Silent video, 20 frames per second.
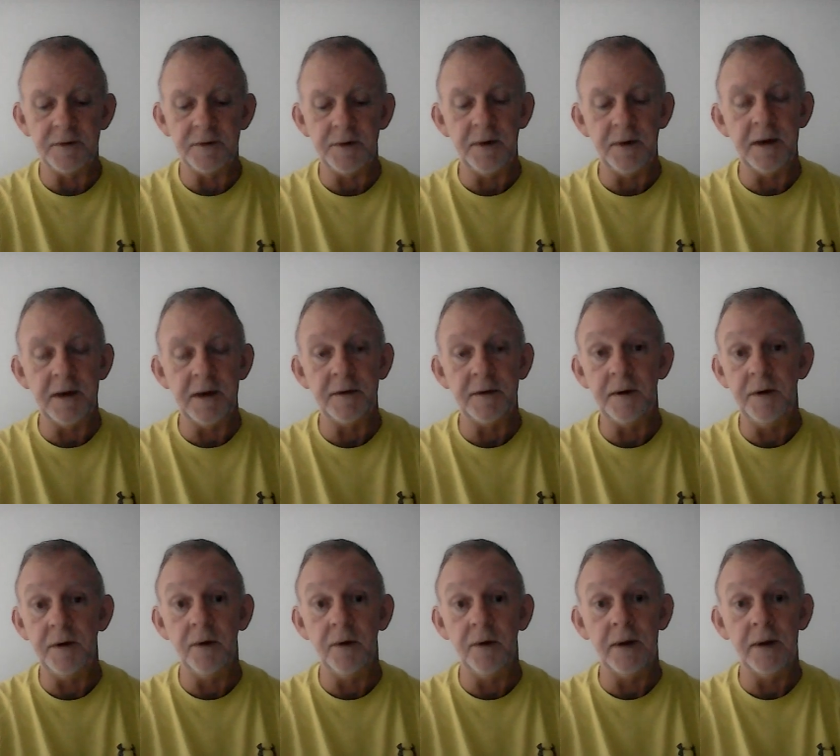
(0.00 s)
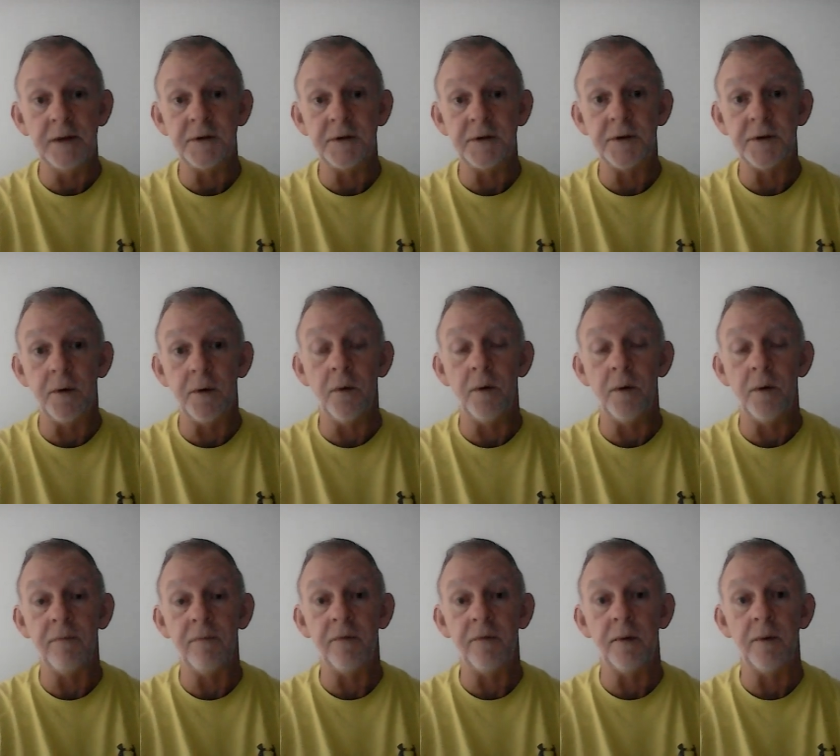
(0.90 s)
you in you in
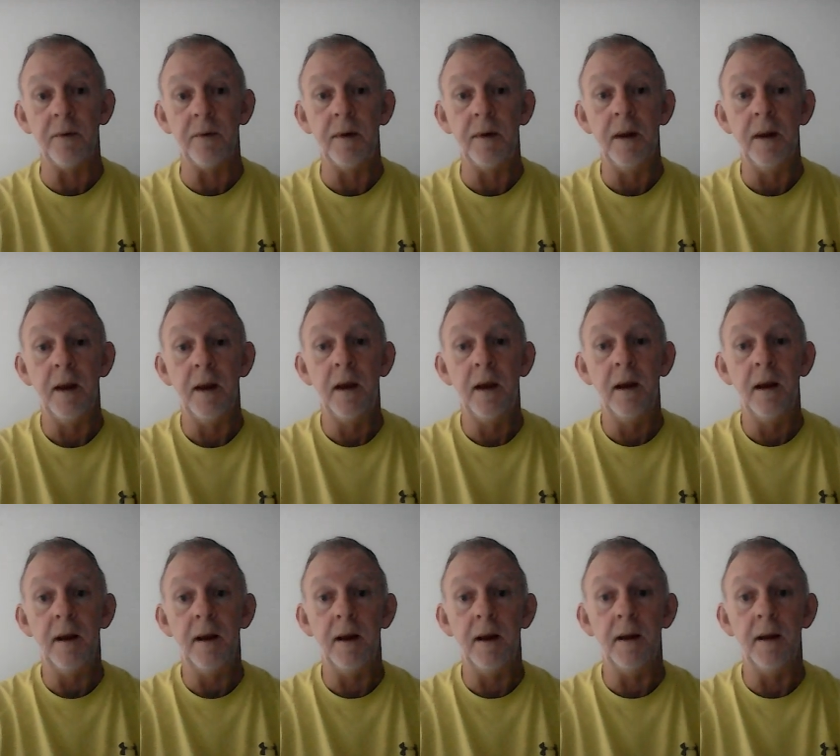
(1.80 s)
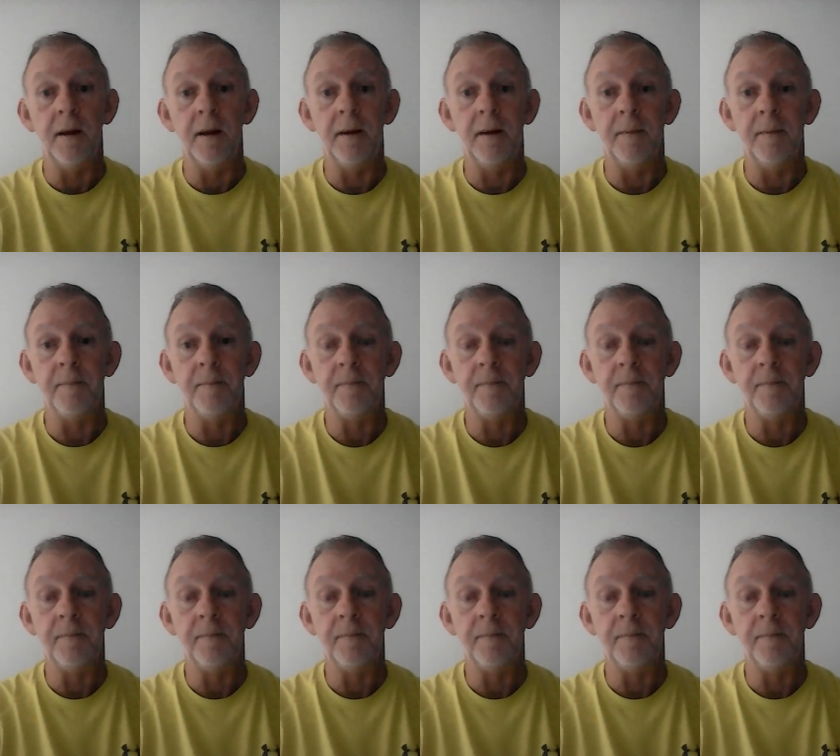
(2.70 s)
store for uh,